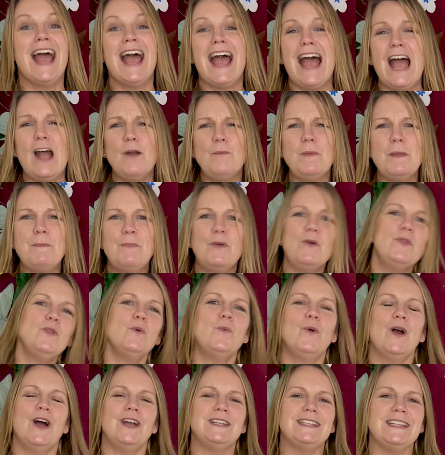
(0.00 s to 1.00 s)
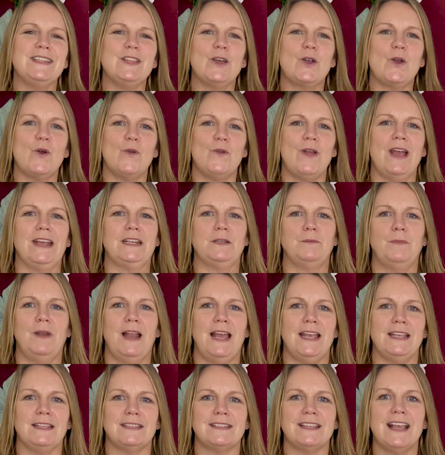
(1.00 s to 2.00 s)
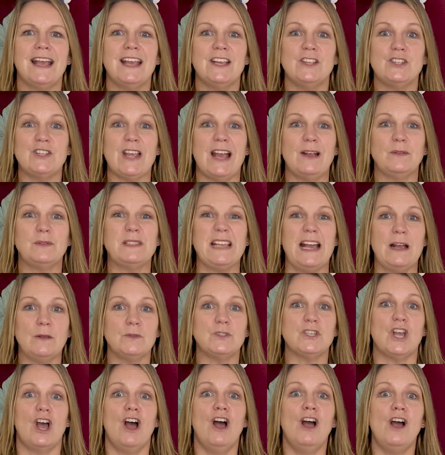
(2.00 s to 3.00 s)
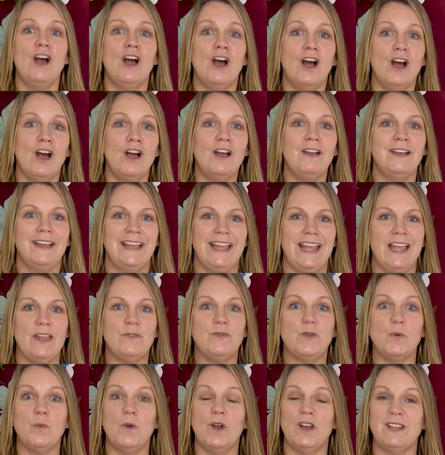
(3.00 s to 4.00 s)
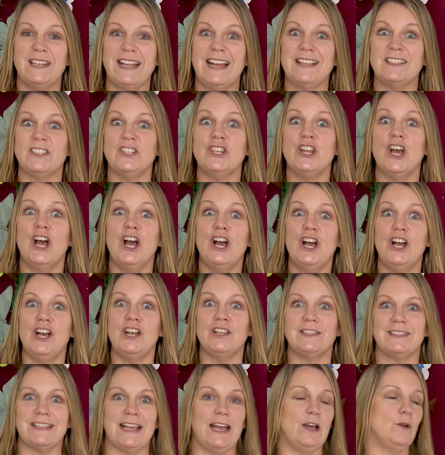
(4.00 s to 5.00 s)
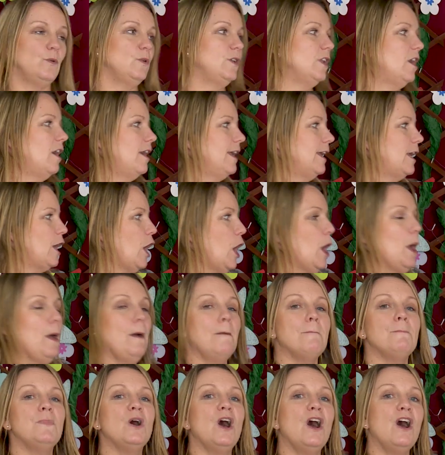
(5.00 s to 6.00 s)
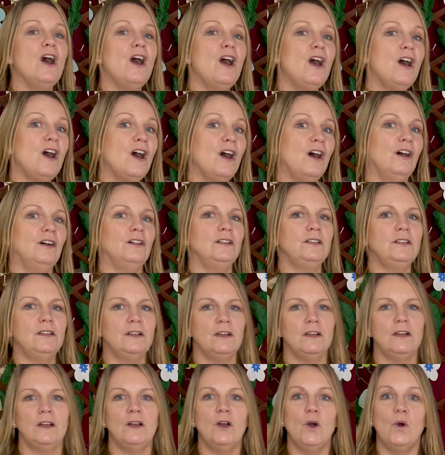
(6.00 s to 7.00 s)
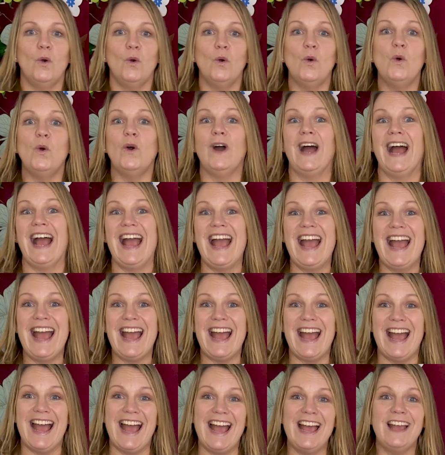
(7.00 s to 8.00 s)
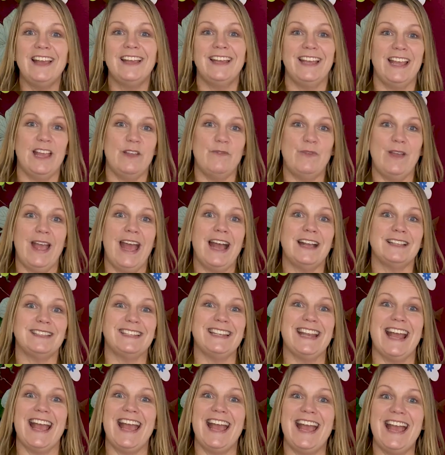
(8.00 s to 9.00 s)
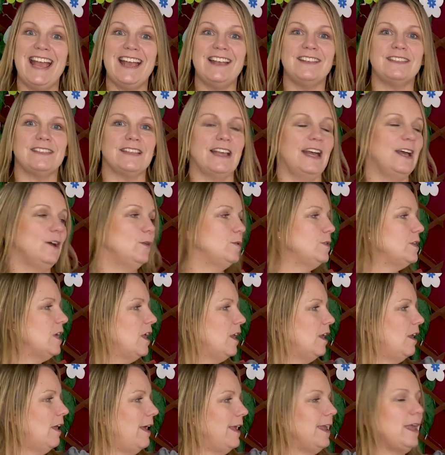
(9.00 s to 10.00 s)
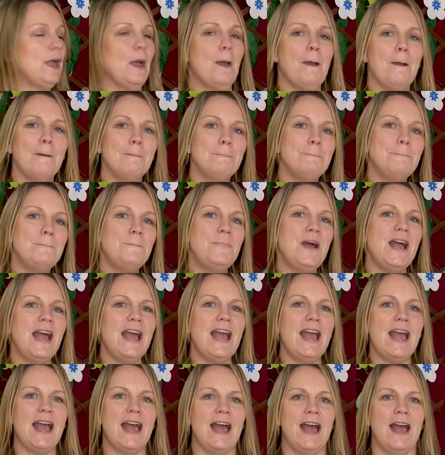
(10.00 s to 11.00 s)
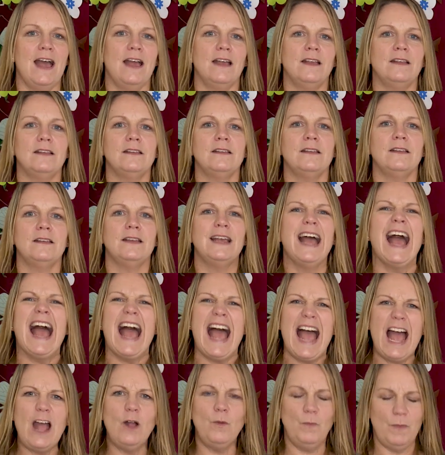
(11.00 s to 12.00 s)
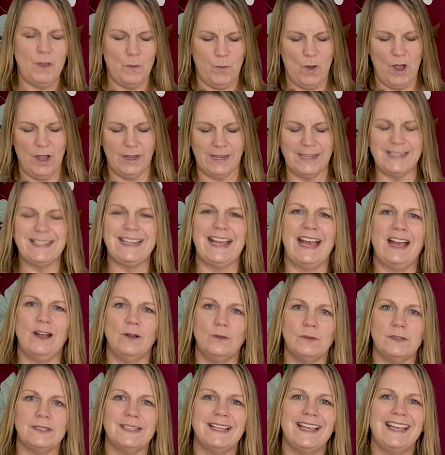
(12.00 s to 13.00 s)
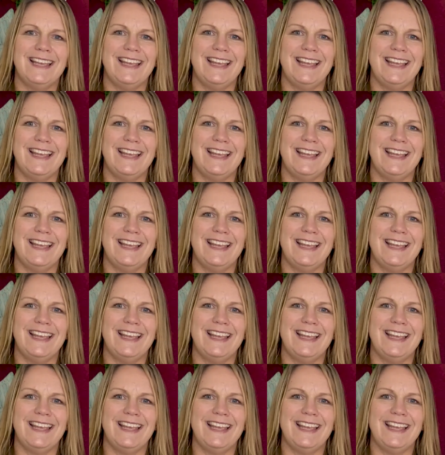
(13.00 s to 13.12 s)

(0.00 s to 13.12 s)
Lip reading: Help me put the word in the correct place. Shout out if the word has an sound like pearl, or air if it has an air sound like bear. Help me work it out.